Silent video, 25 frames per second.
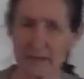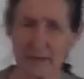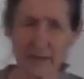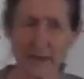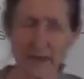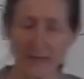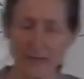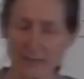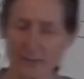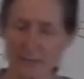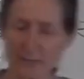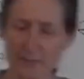
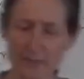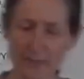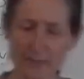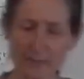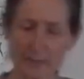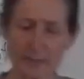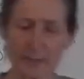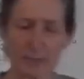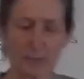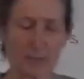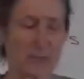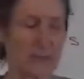Cayenne
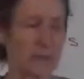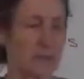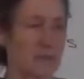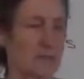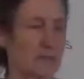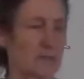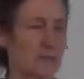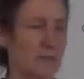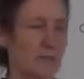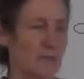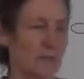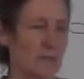pepper
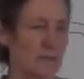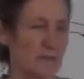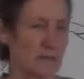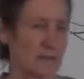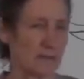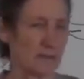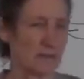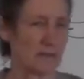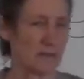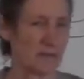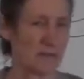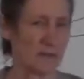will
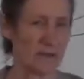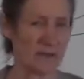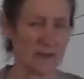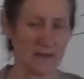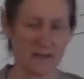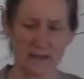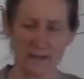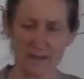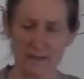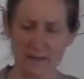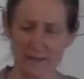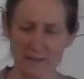
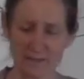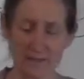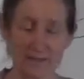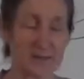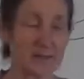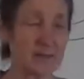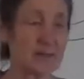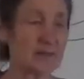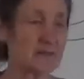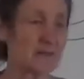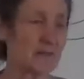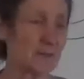
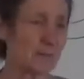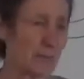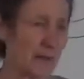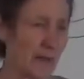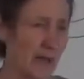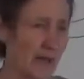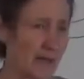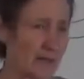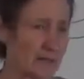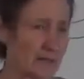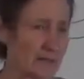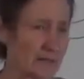thin the
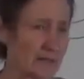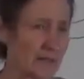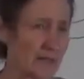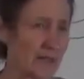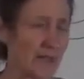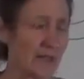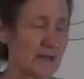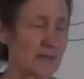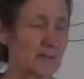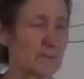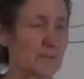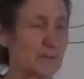blood.
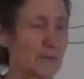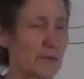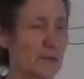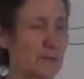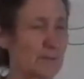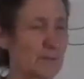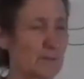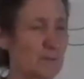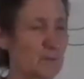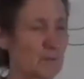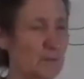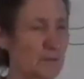Cayenne
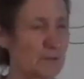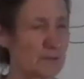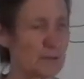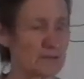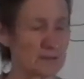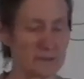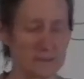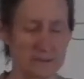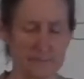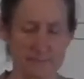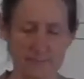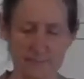pepper
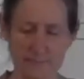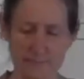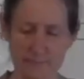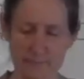will